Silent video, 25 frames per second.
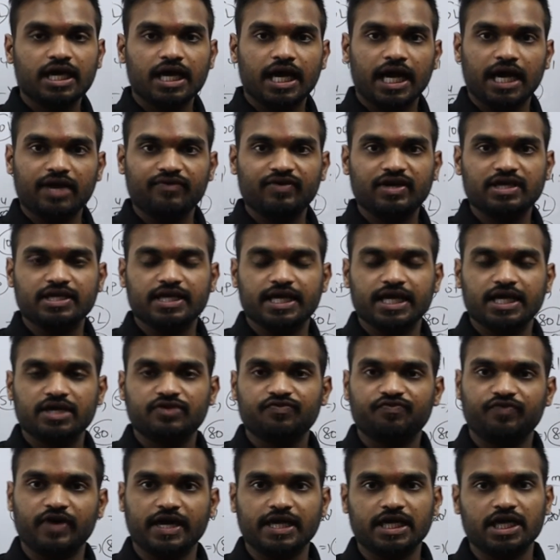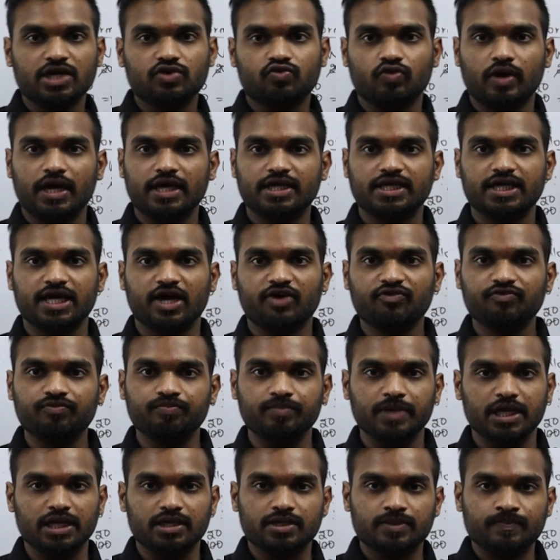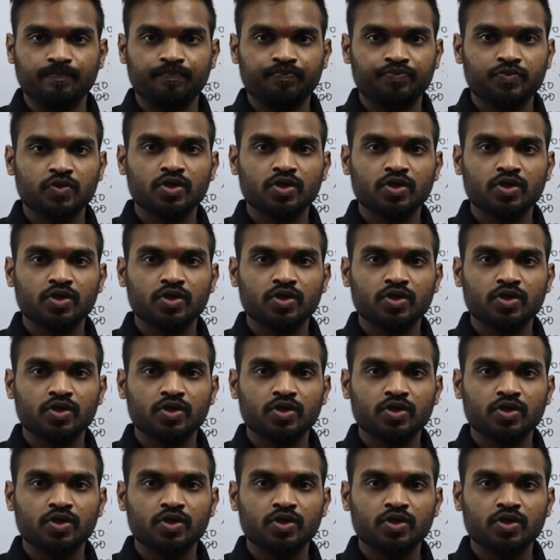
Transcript: I will get final quantity of milk.